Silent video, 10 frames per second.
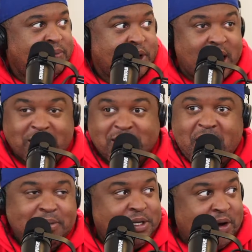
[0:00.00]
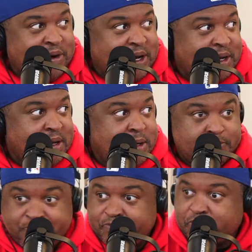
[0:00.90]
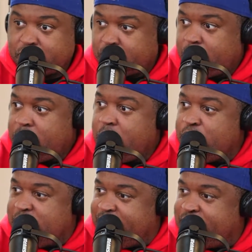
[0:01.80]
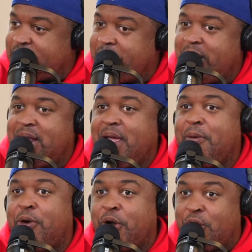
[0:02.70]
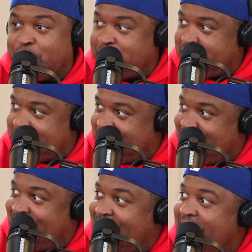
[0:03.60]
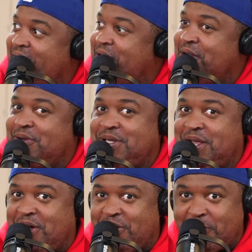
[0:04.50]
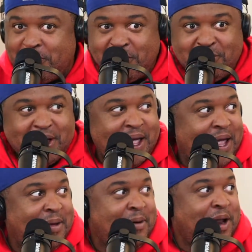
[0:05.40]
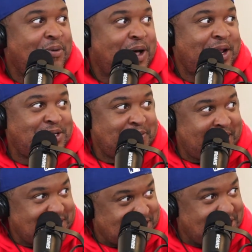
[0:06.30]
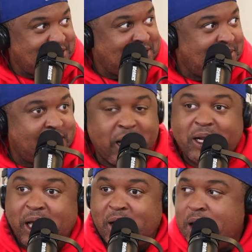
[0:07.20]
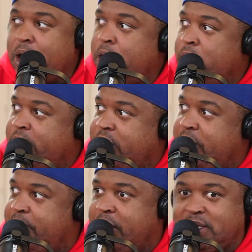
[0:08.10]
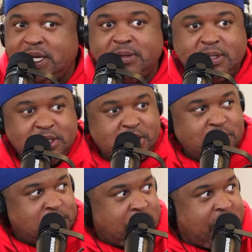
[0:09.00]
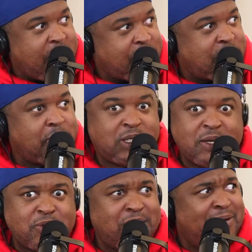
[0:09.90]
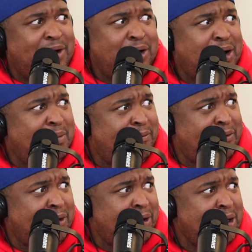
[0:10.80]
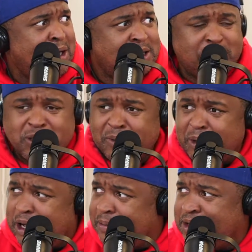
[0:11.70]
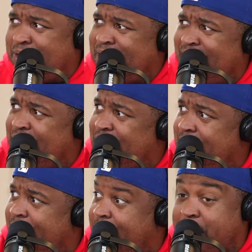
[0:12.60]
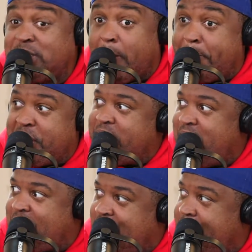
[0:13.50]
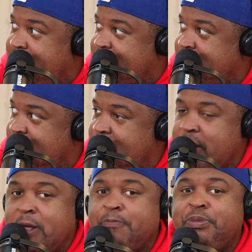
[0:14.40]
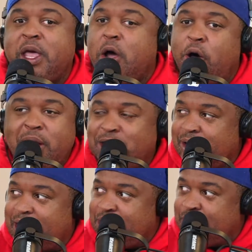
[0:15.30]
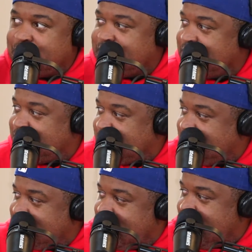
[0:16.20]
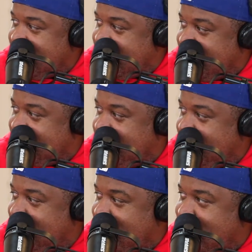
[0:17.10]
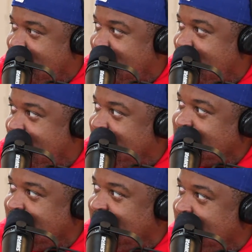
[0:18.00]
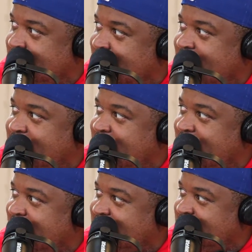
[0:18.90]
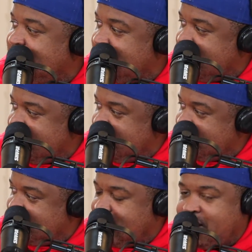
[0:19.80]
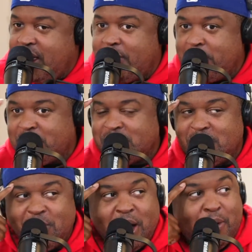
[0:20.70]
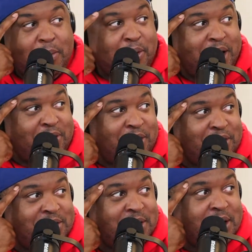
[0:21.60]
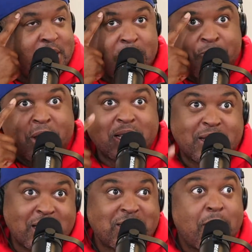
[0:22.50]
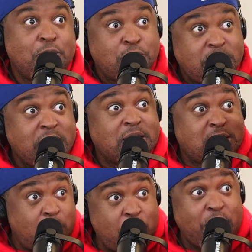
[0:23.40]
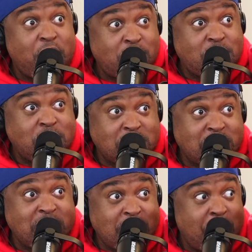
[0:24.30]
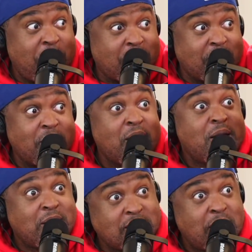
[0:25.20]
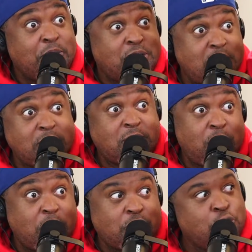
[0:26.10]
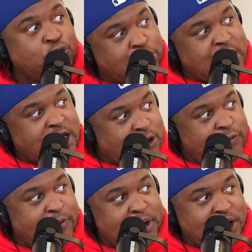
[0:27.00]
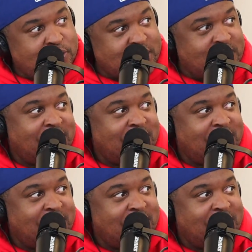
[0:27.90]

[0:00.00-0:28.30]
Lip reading: They're not established already. Whenever you see somebody's name on an arena, you know what I'm saying, on a bowl game, or they wearing on somebody's jersey, somebody like the NBA, the teams, the jersey, the name. Some of the teams you ain't never heard of before. Some of the companies you ain't never heard of before. These are billion-dollar companies. Yeah. That all they trying to do is get you to see that name right there, just a little bit. They ain't trying to yell at you. See that name because they know how our brain works. And the next time you see it somewhere else, it's the key to marketing. Yeah. Next time you see it somewhere else, you think you're familiar with it.